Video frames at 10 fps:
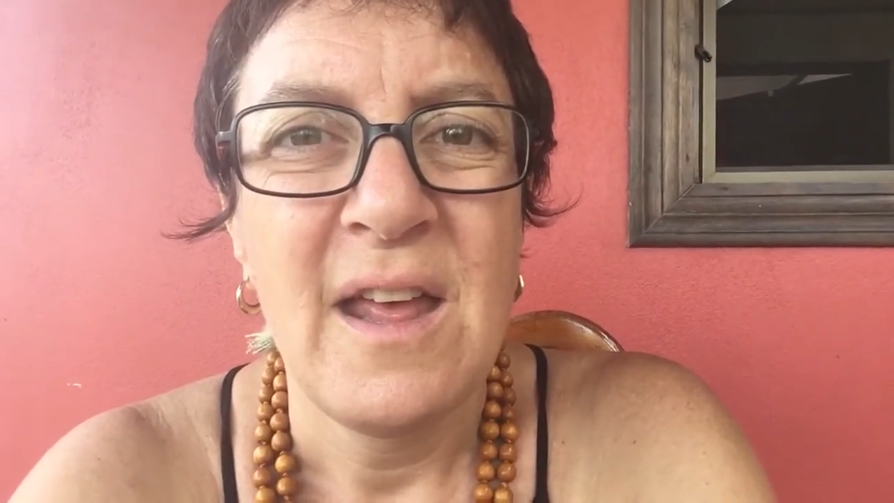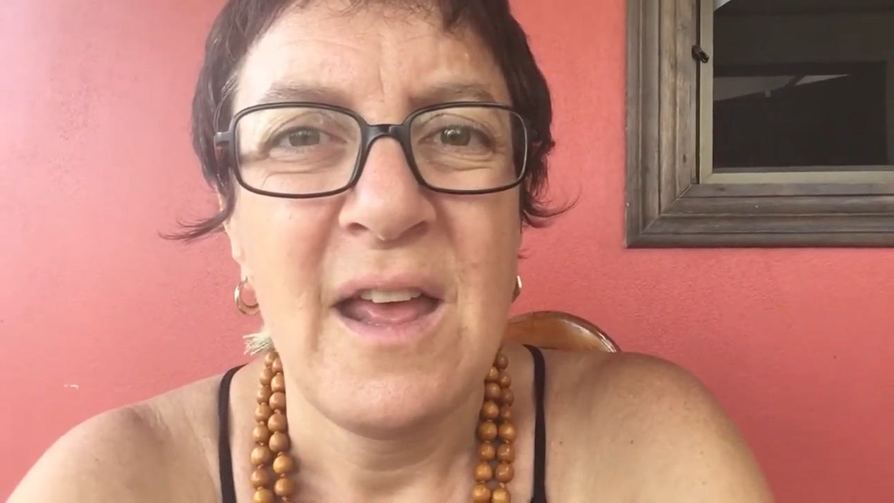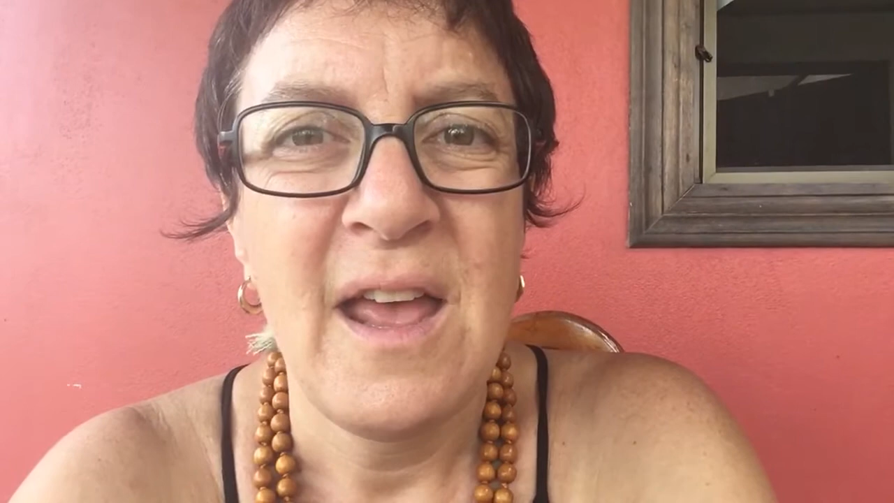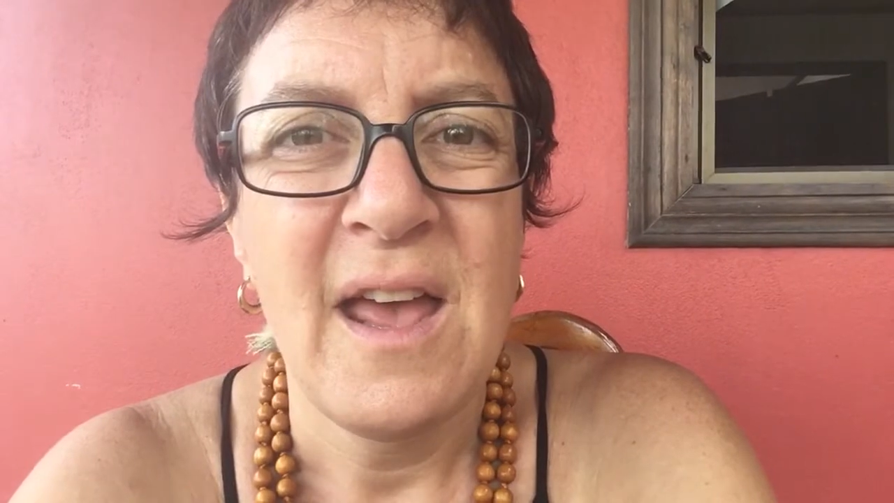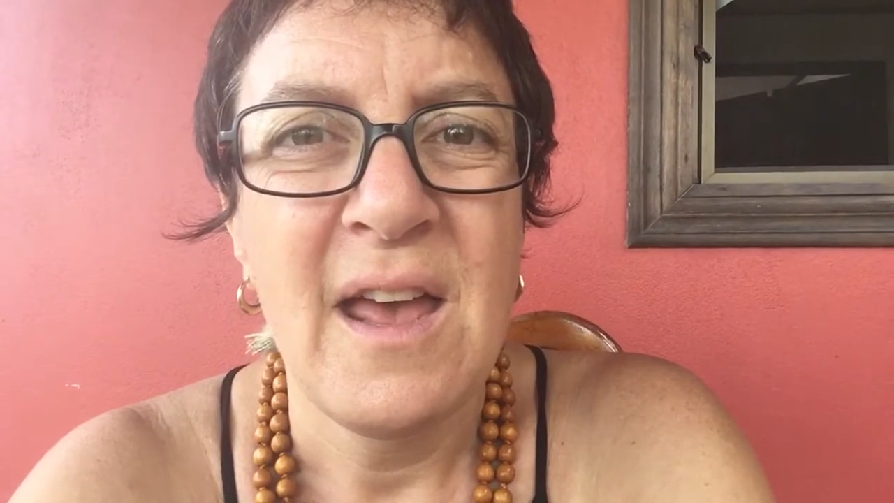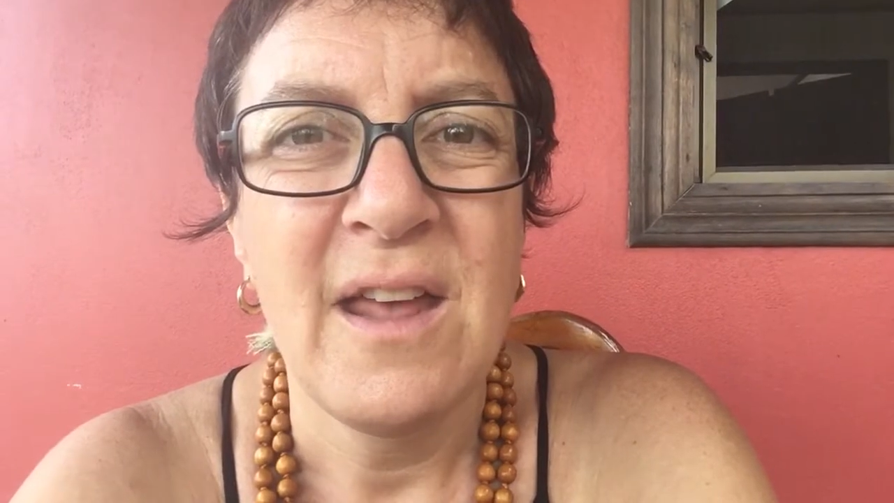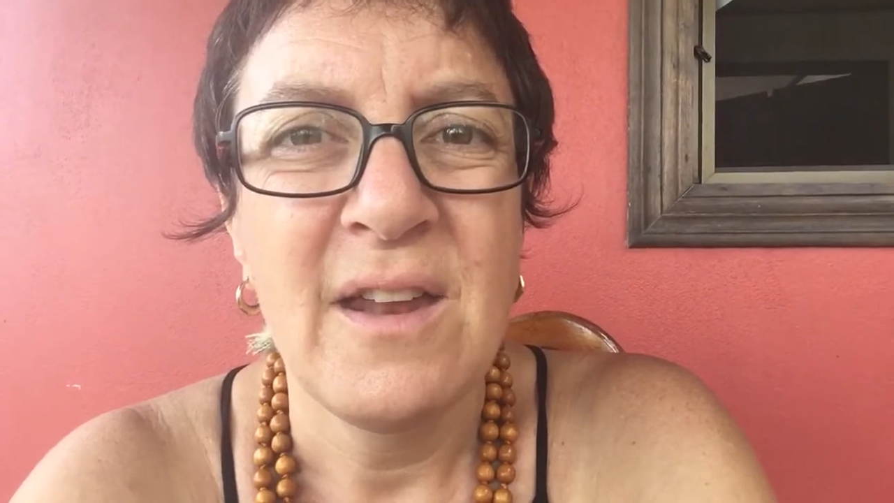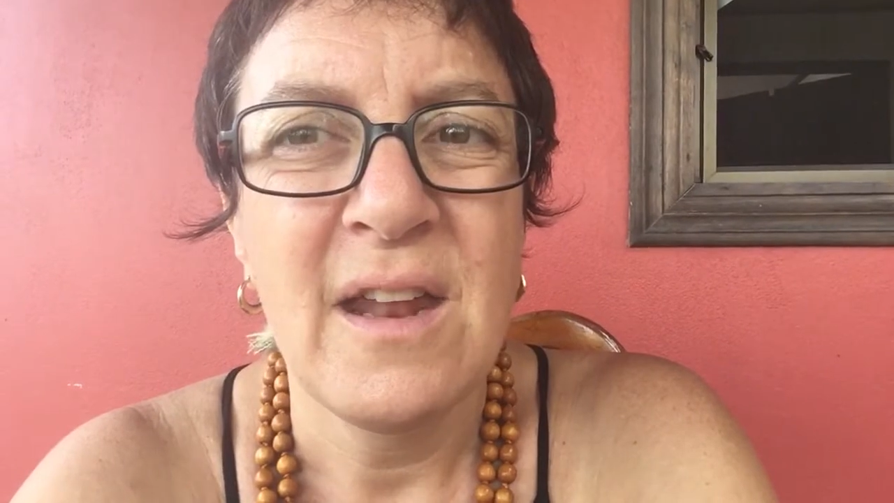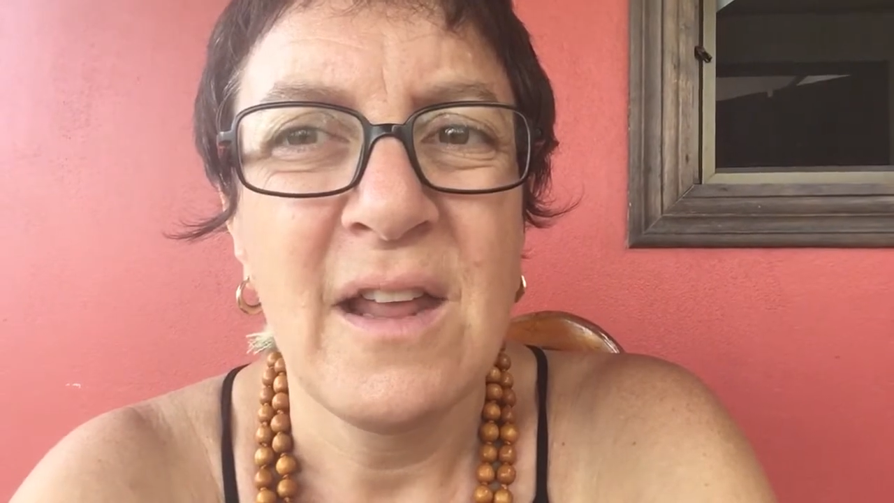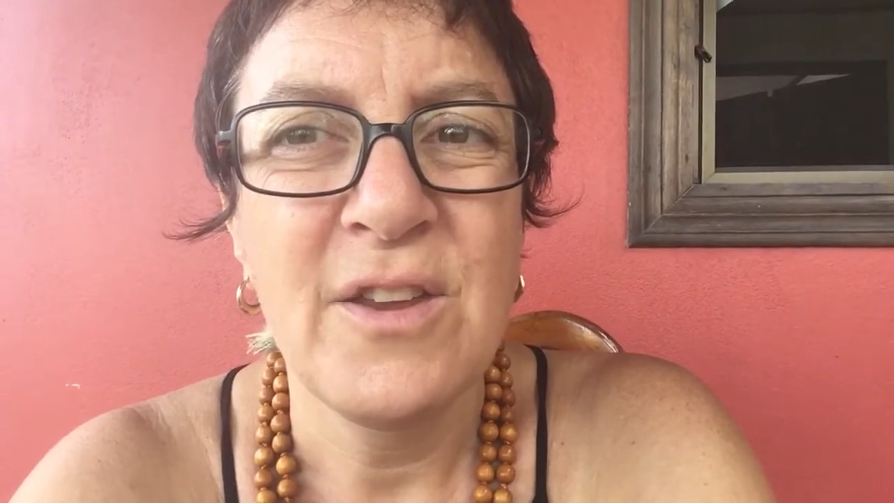
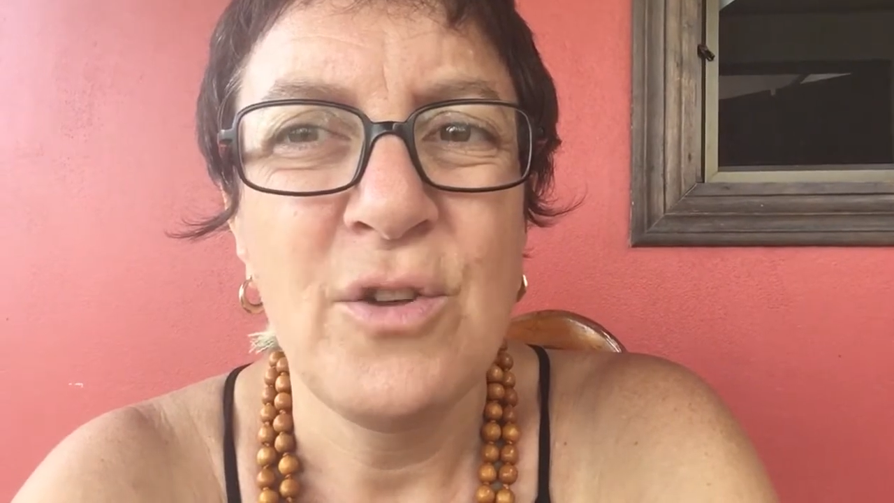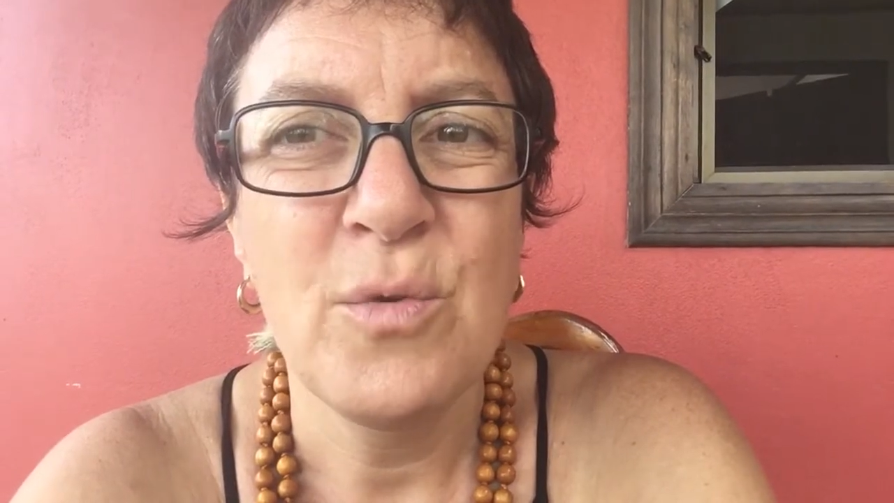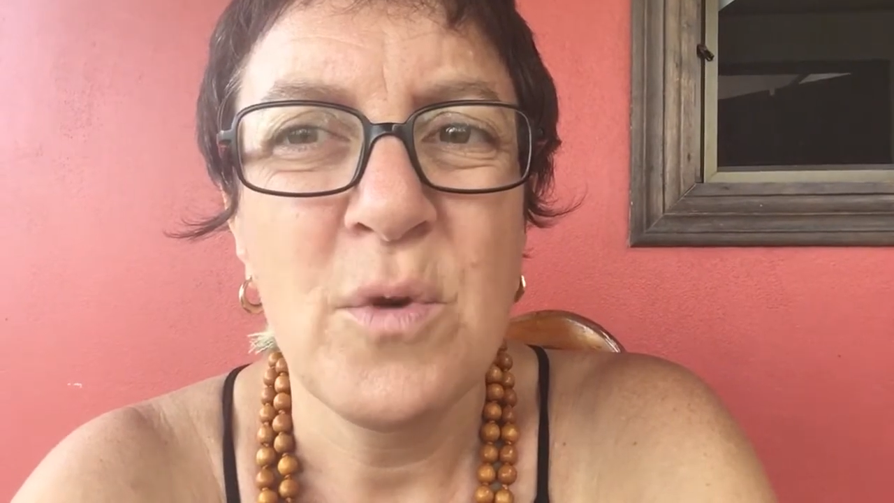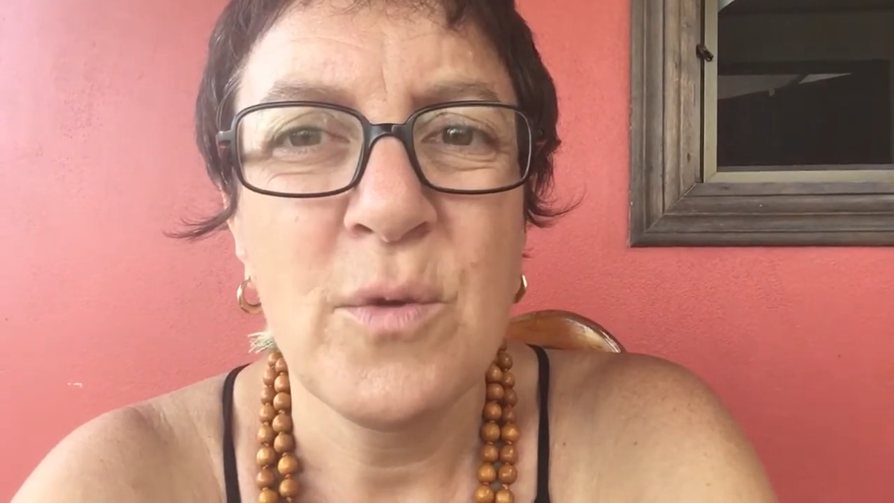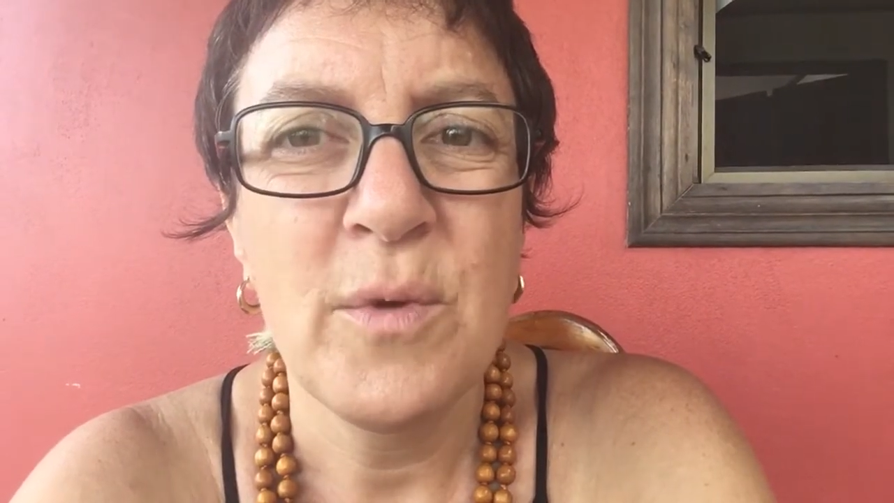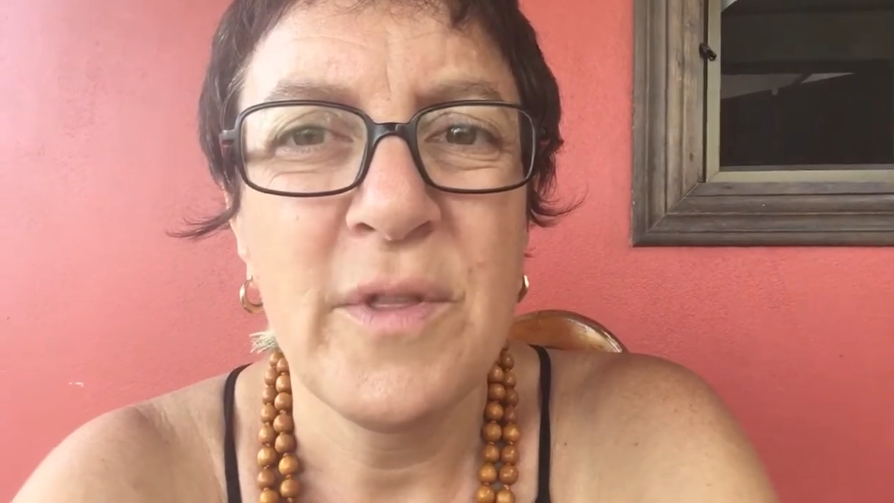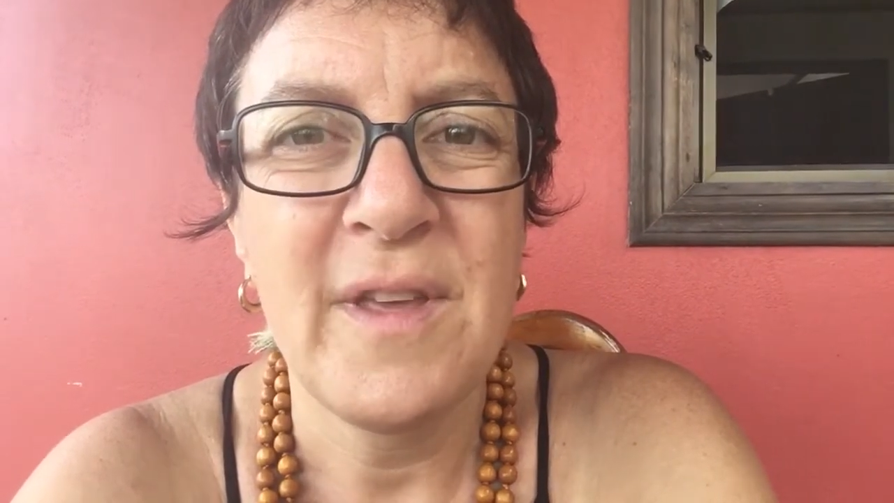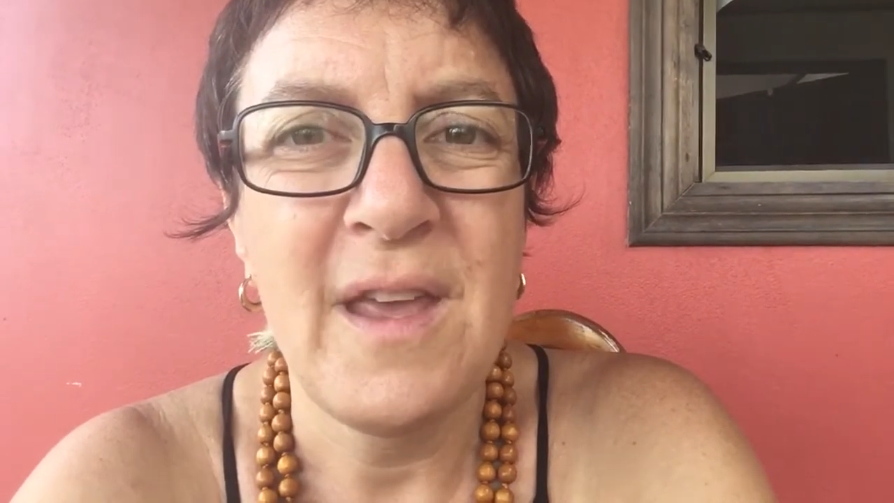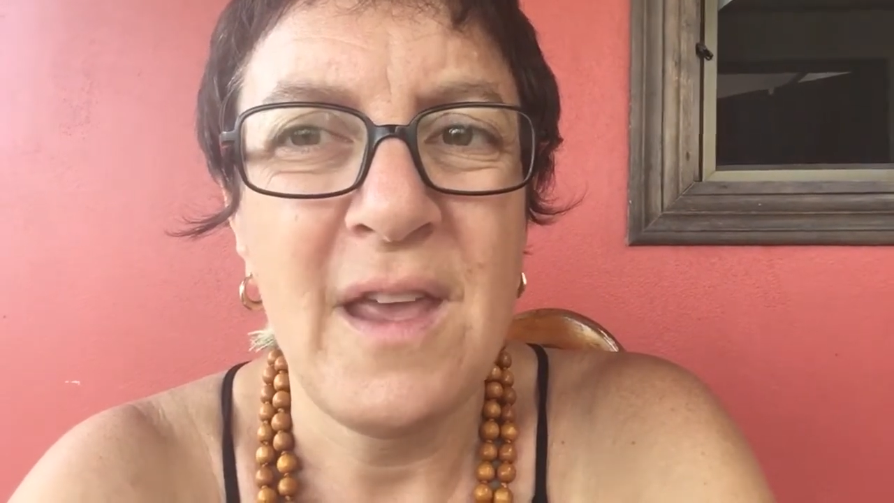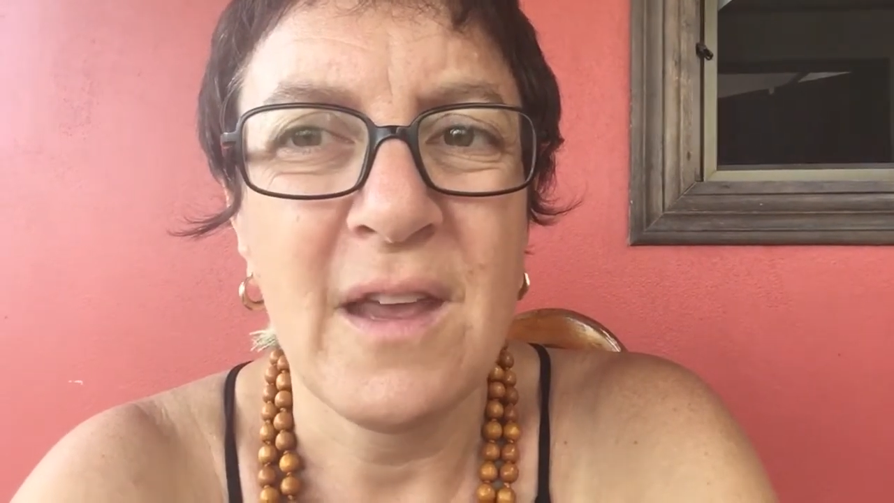And I'd like you to work with
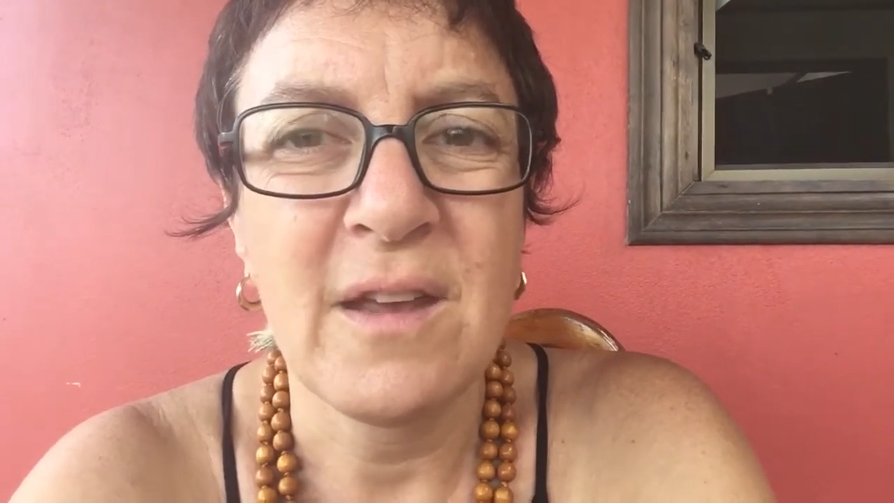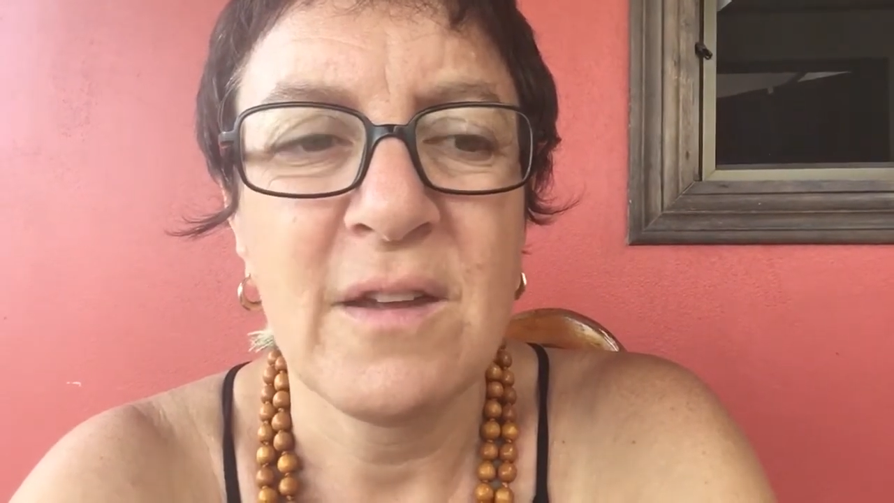ink.